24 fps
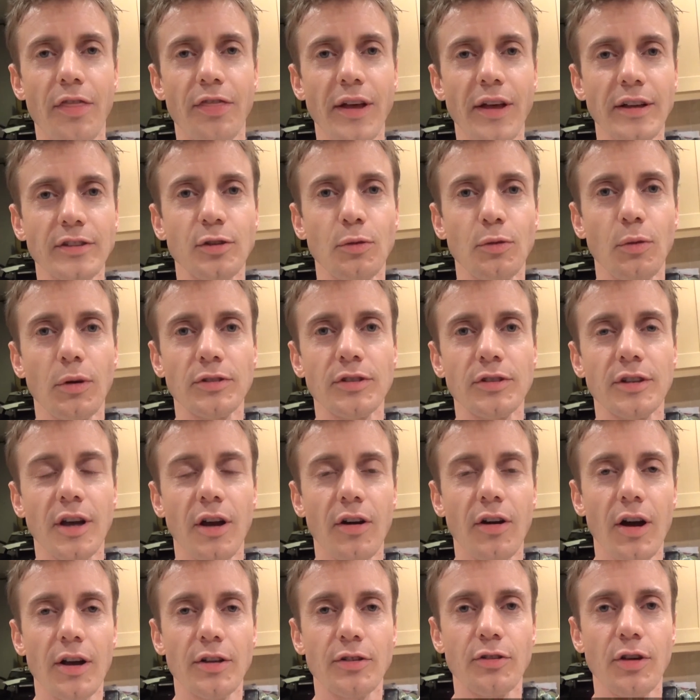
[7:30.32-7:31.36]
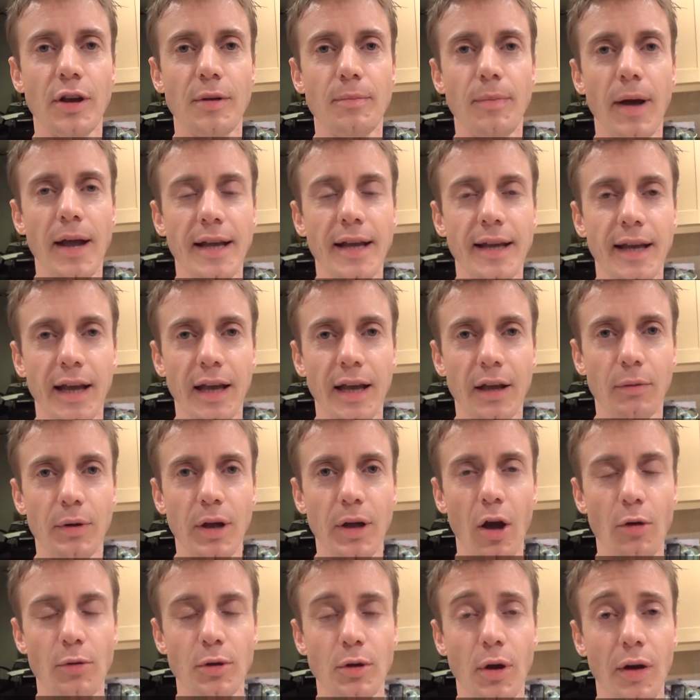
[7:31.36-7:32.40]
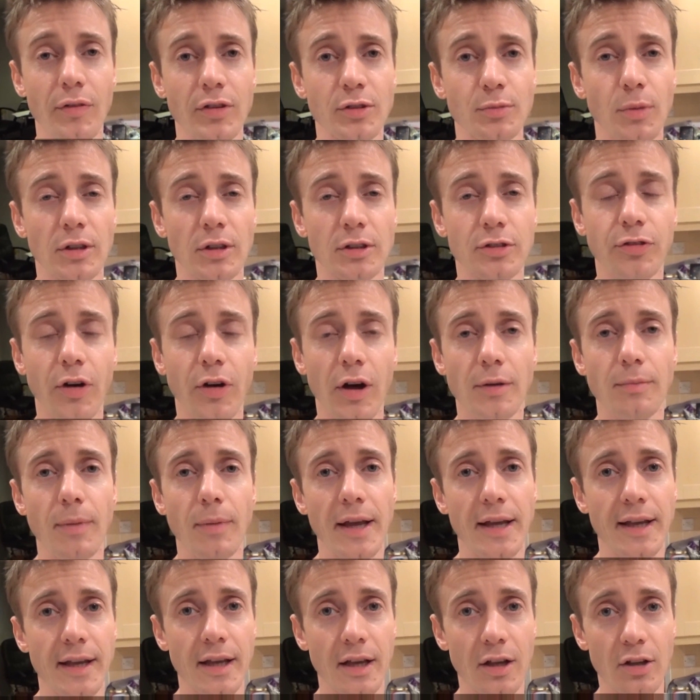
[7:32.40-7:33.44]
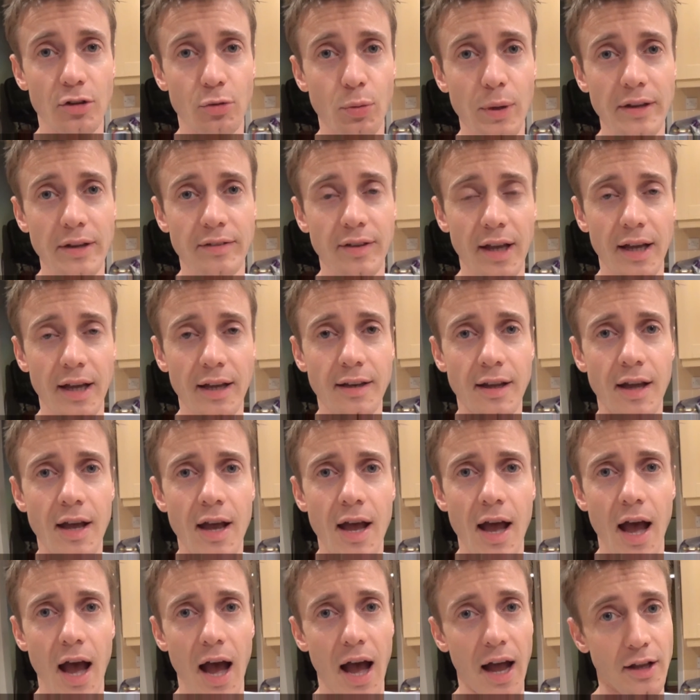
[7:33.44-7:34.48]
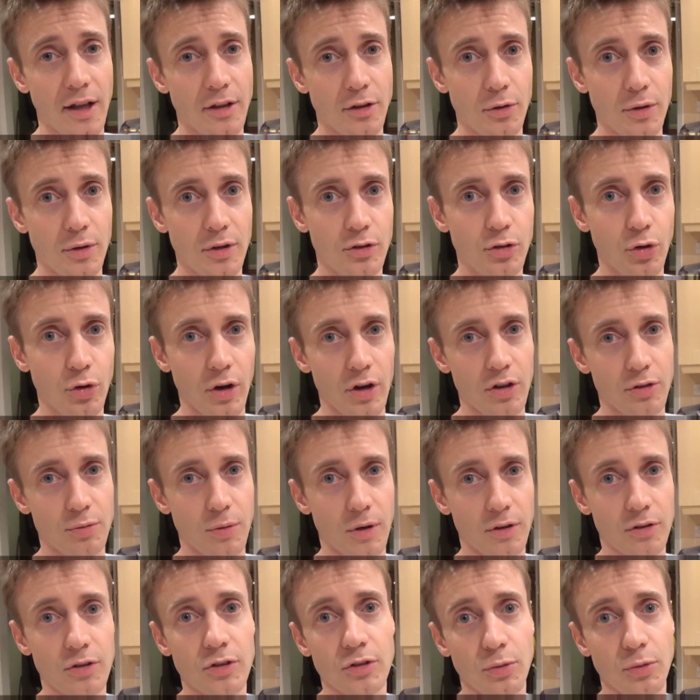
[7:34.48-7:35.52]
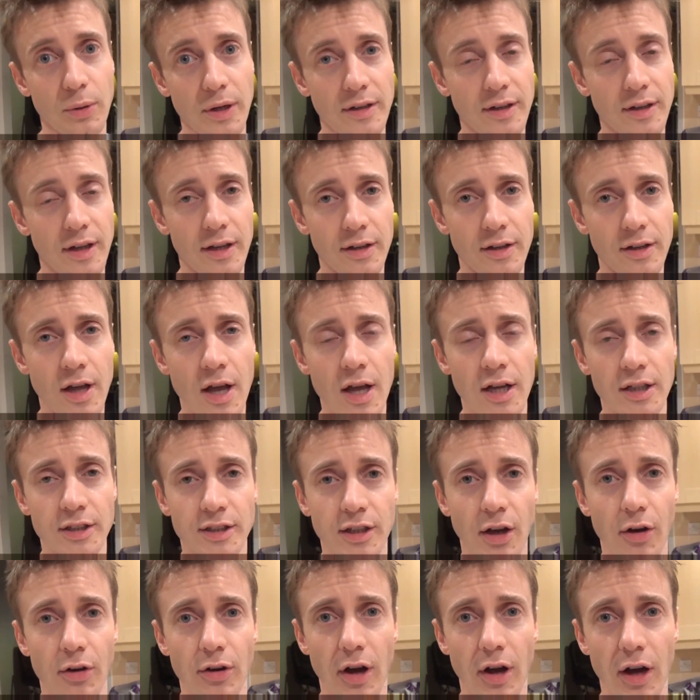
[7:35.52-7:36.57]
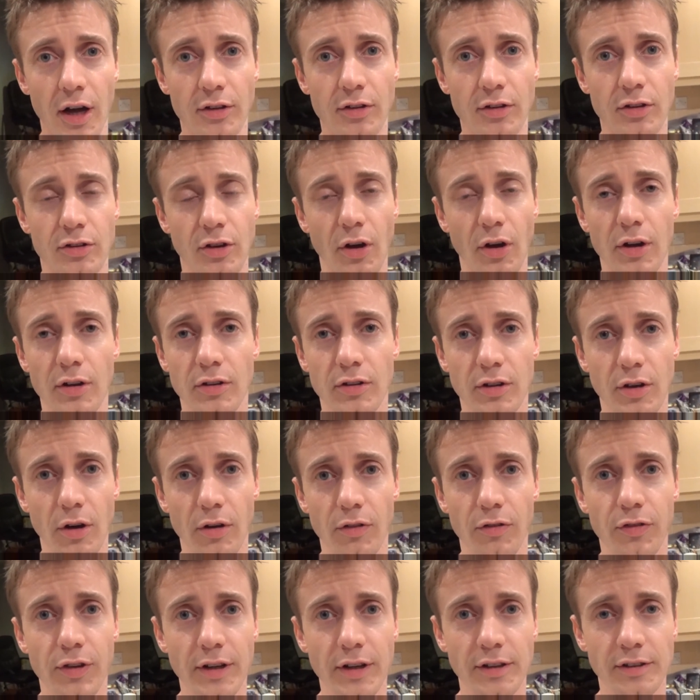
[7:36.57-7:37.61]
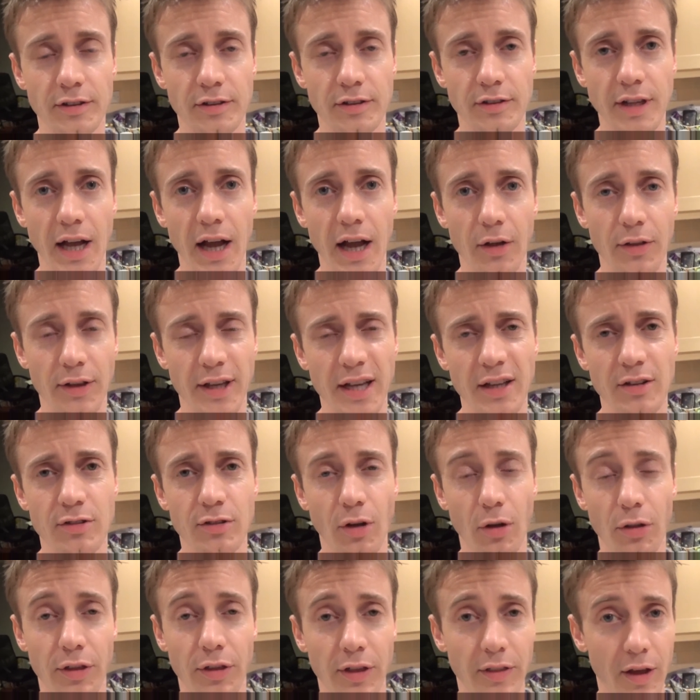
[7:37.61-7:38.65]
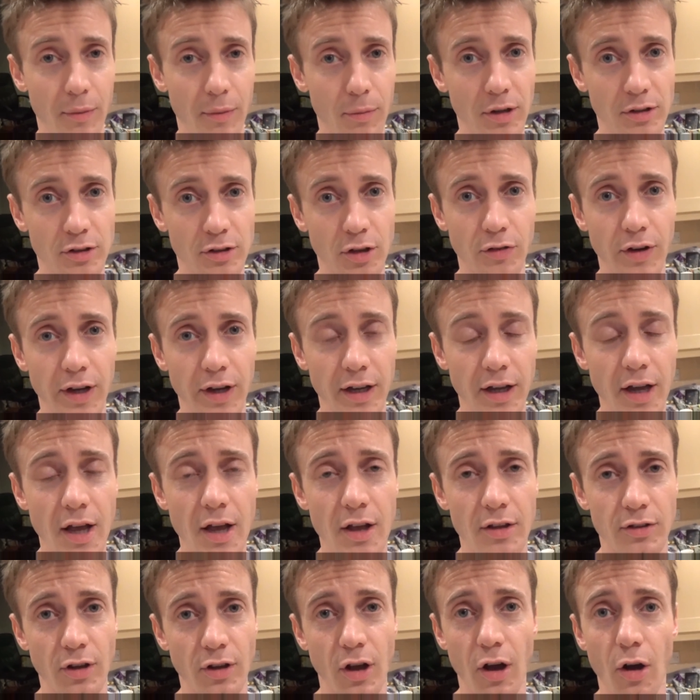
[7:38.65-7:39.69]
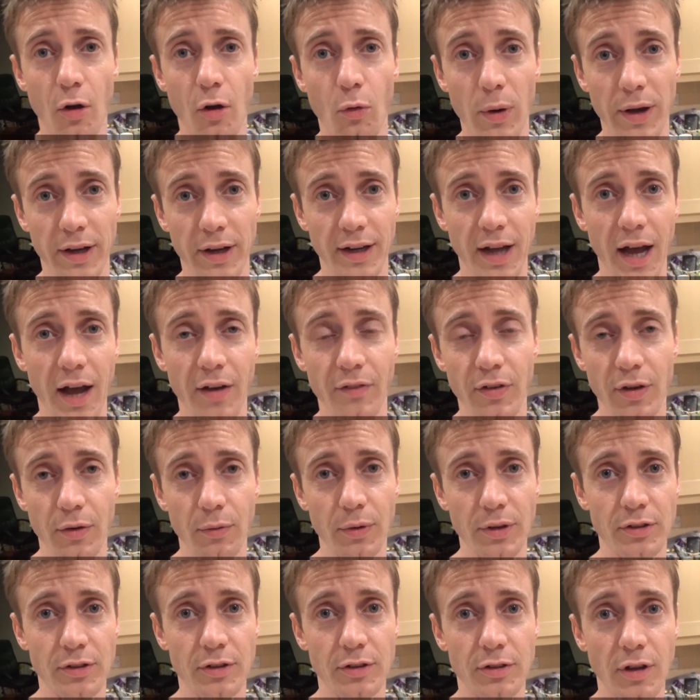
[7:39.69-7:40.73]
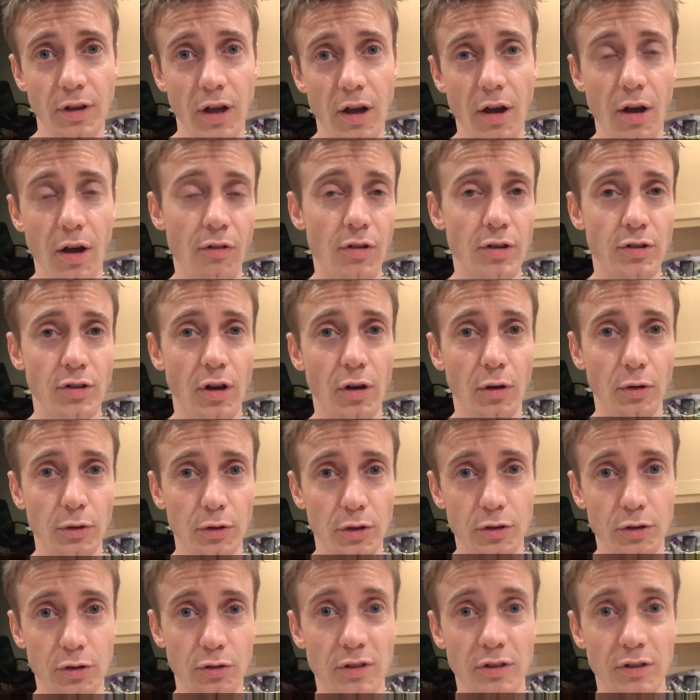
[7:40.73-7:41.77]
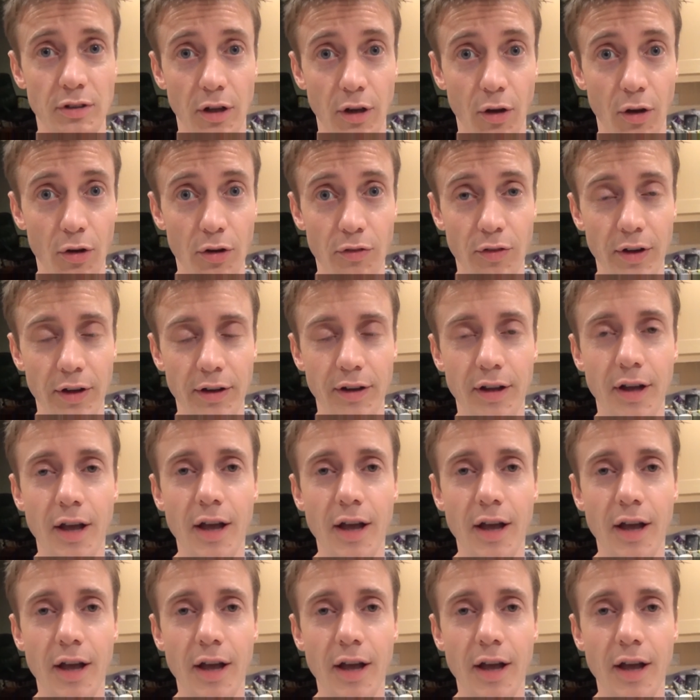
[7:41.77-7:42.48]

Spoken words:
Thanks for watching our ice cream making. We hope you have as much fun making it as we did, and you enjoy it as much as we did. Sho and I are just going to go and finish this now. The kids don't think that much of it, so we're going to have it, which is a result because there isn't a lot of it.